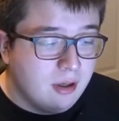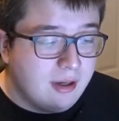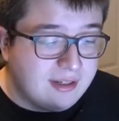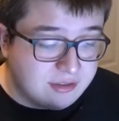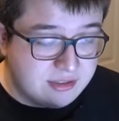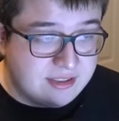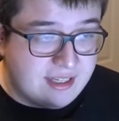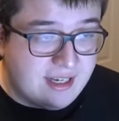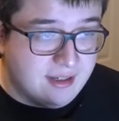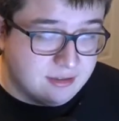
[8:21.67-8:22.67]
I also need to
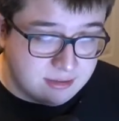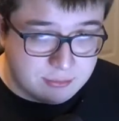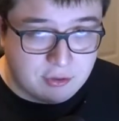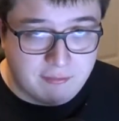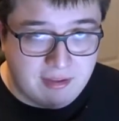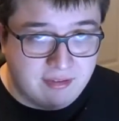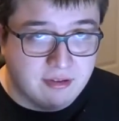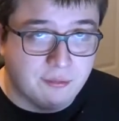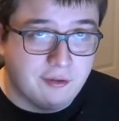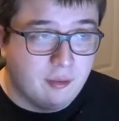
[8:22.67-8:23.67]
add some sort of method
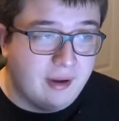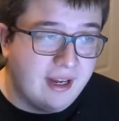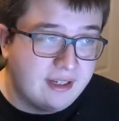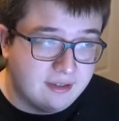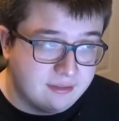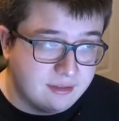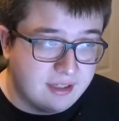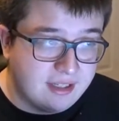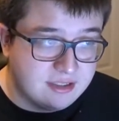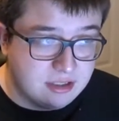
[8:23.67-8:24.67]
to fall back in
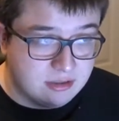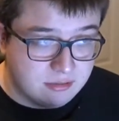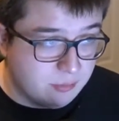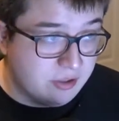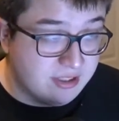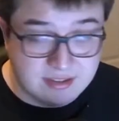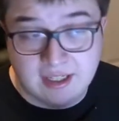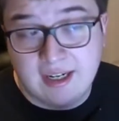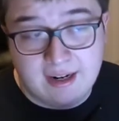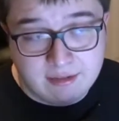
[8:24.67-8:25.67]
case someone does
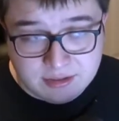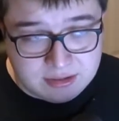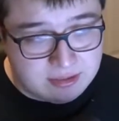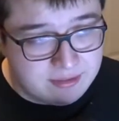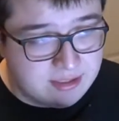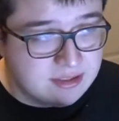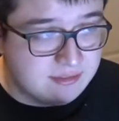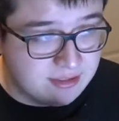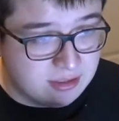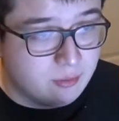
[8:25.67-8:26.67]
not have those certificates, if
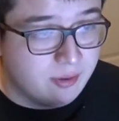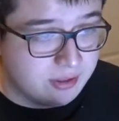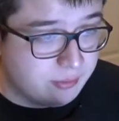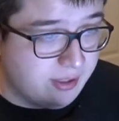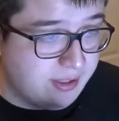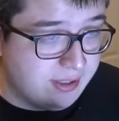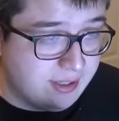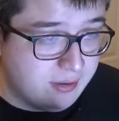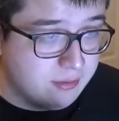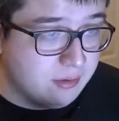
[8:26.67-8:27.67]
they don't want to create an
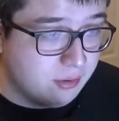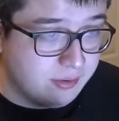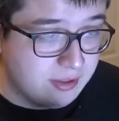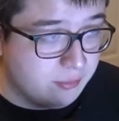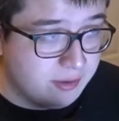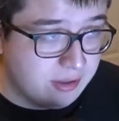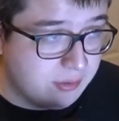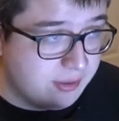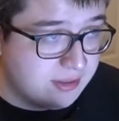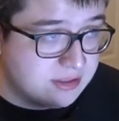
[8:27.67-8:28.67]
account or they don't want to do
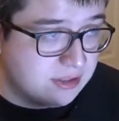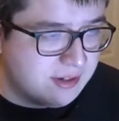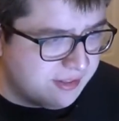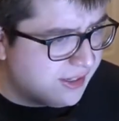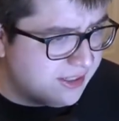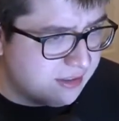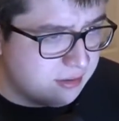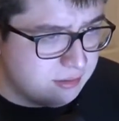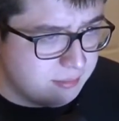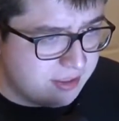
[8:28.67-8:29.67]
any of this stuff. I think I didn't
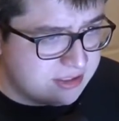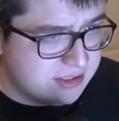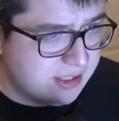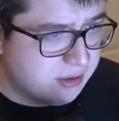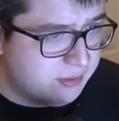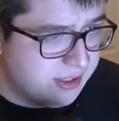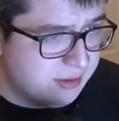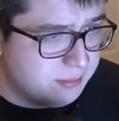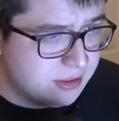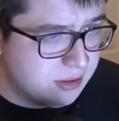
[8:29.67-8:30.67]
mention that already,
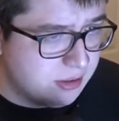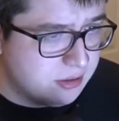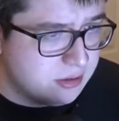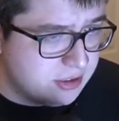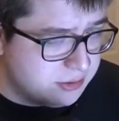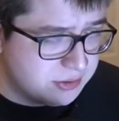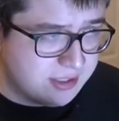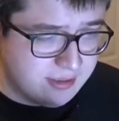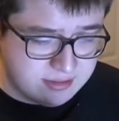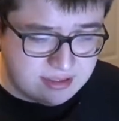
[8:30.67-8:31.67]
but the user
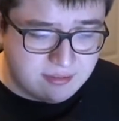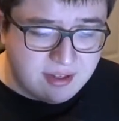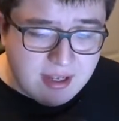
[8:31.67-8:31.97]
account stuff,